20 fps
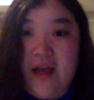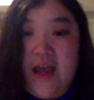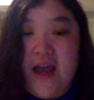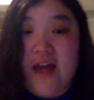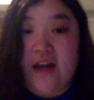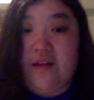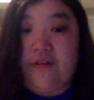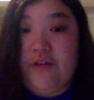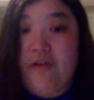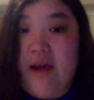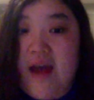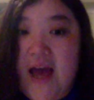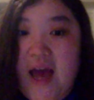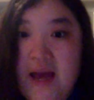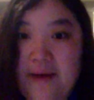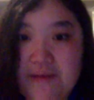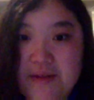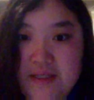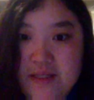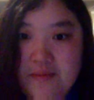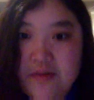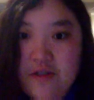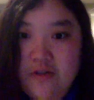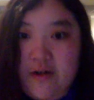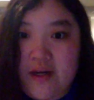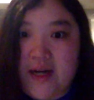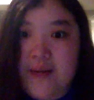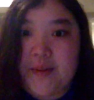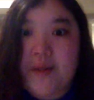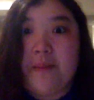And if you haven't
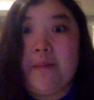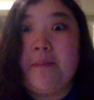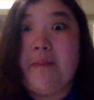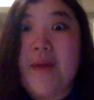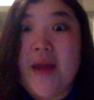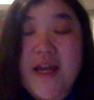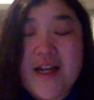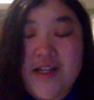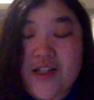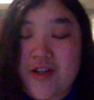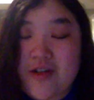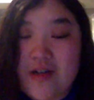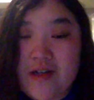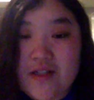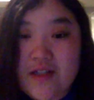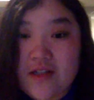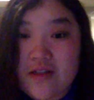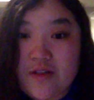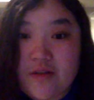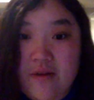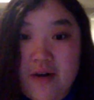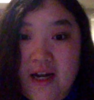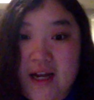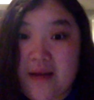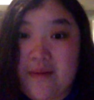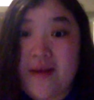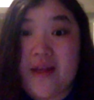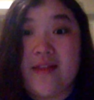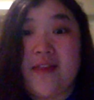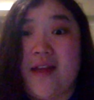subscribed, make sure to
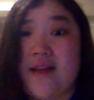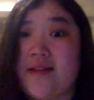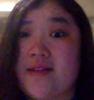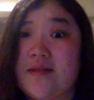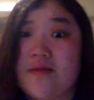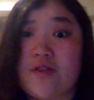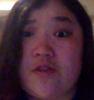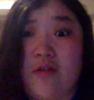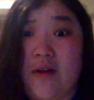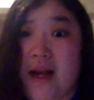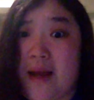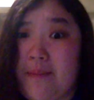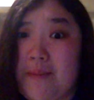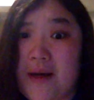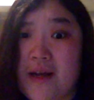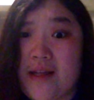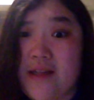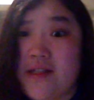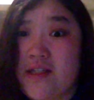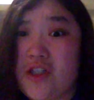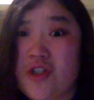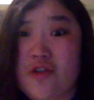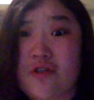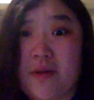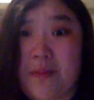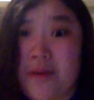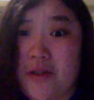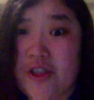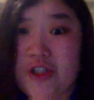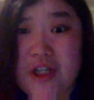subscribe. Hit that subscribe button to
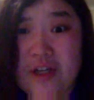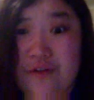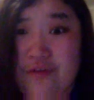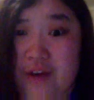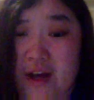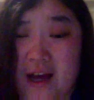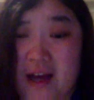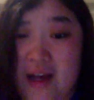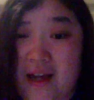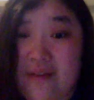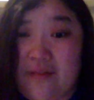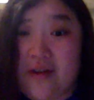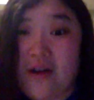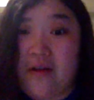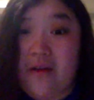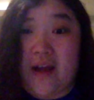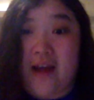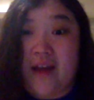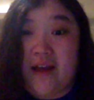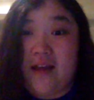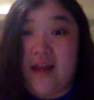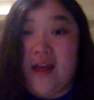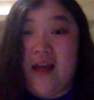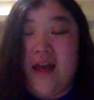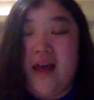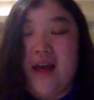Triple G5, okay?